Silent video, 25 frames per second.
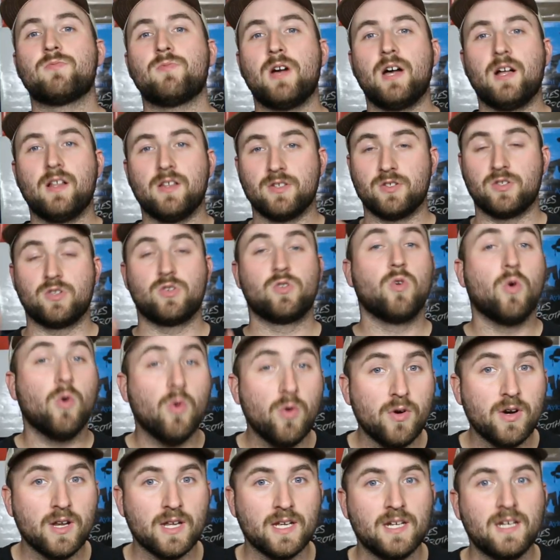as well as
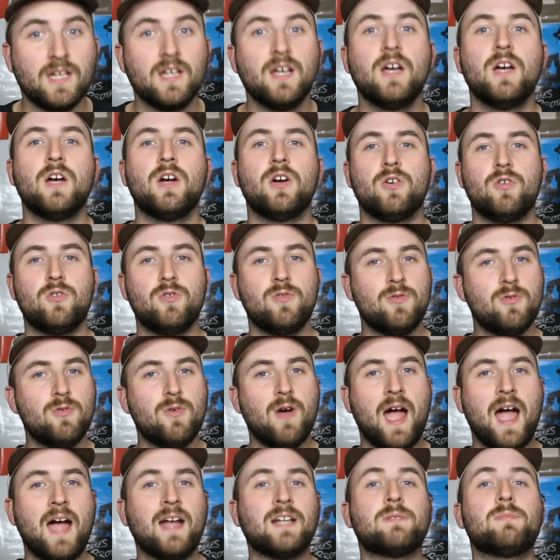Gordon,
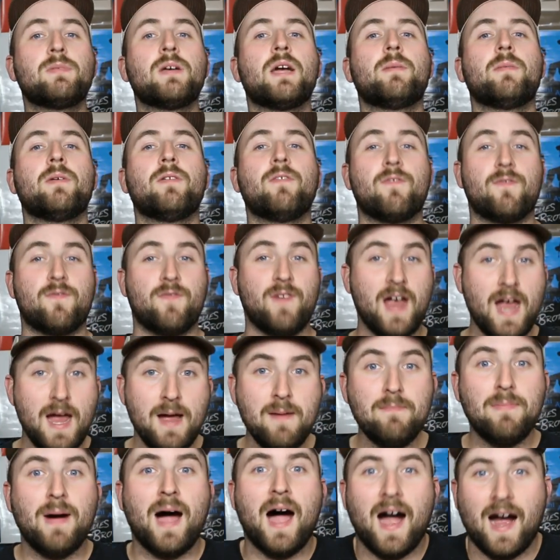who had to become a
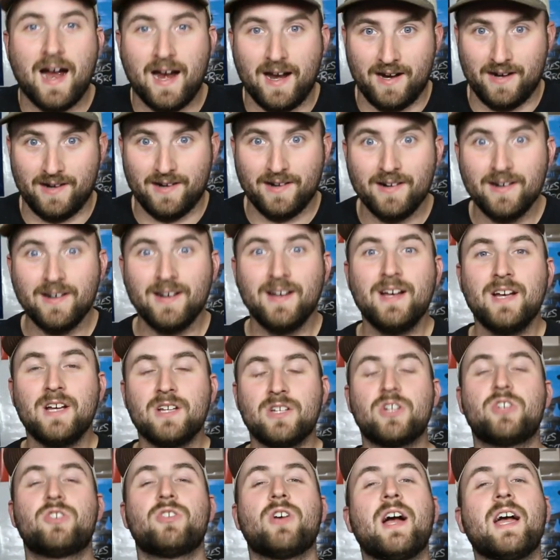vampire
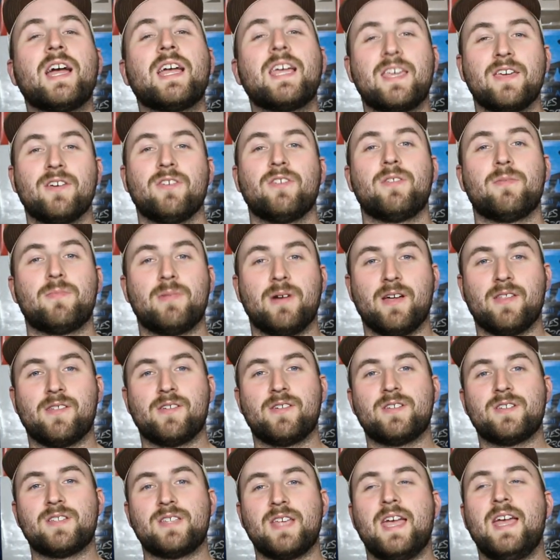to try and kill the
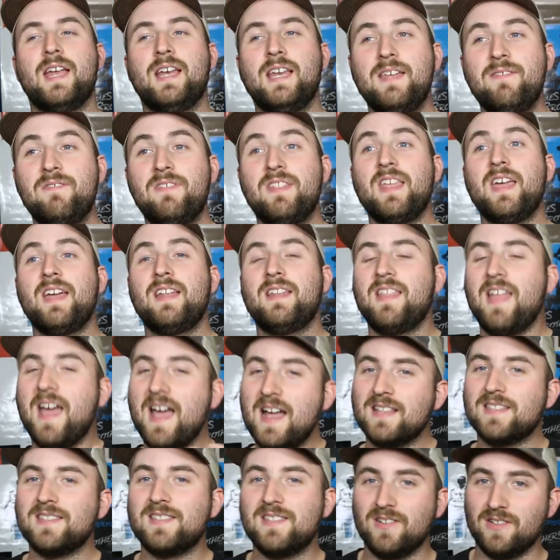brothers, and even then
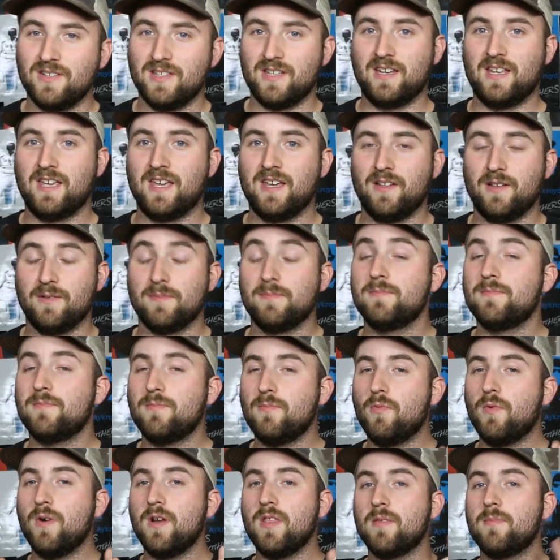that still didn't kill
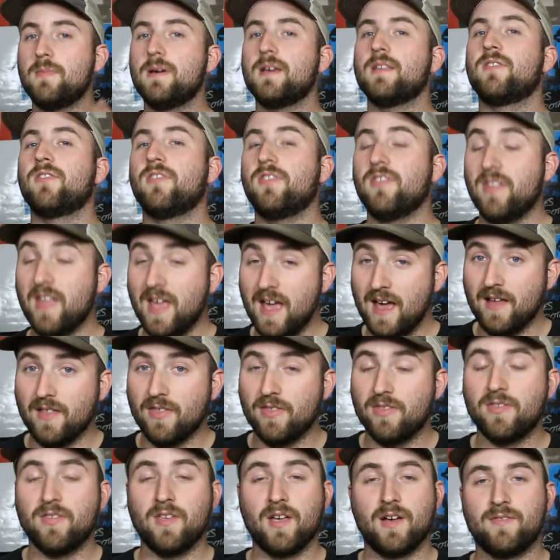him. One of the best
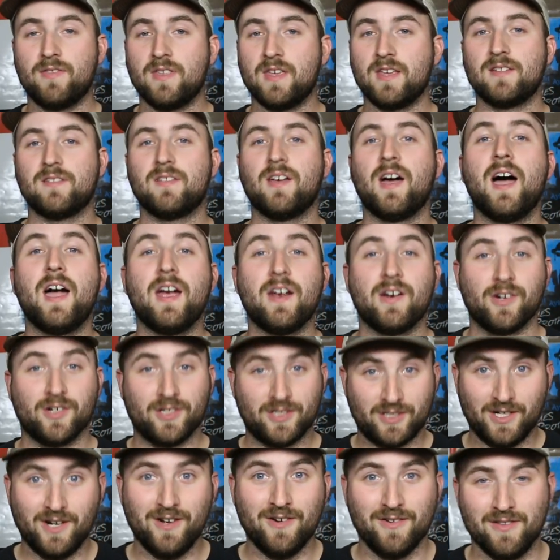deaths of the
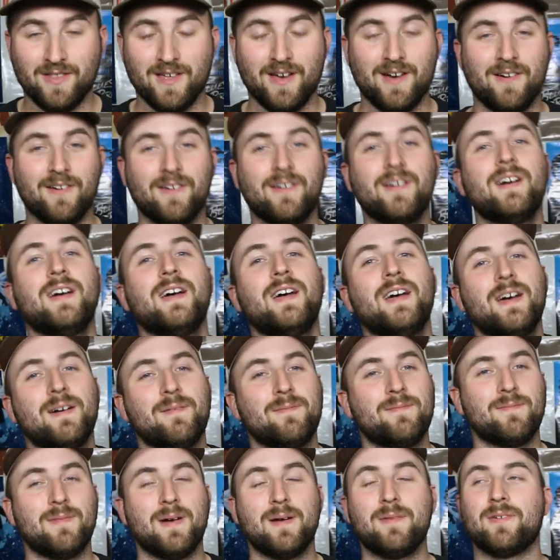entire show, though.
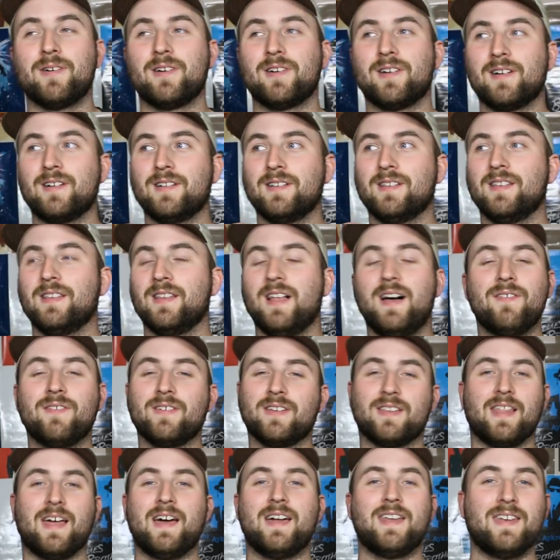I remember
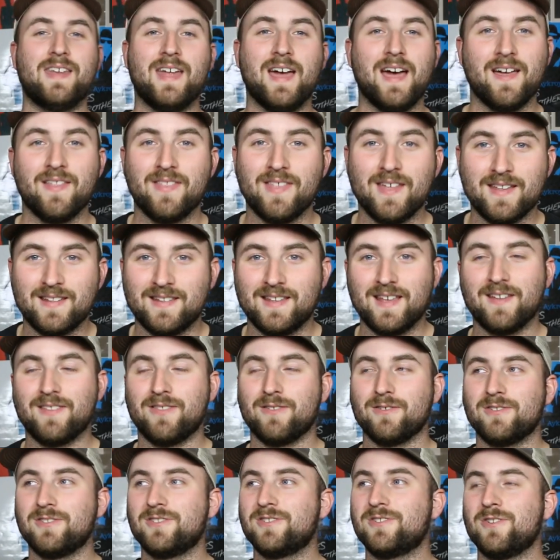loving that death. That
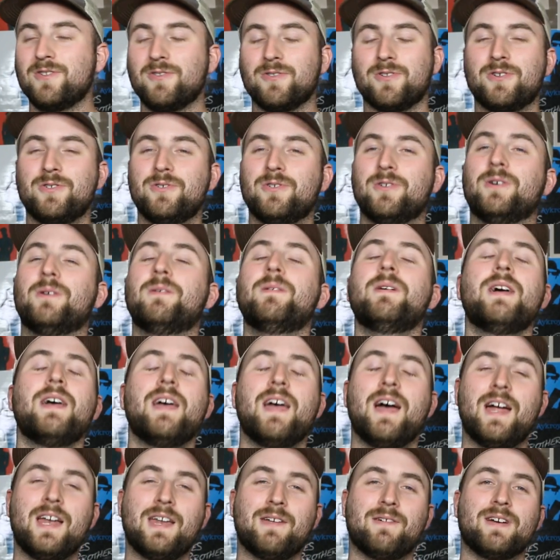death was so cool.
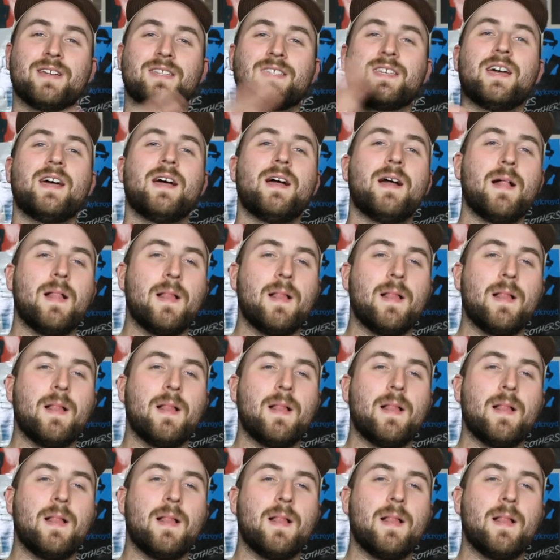Anyways,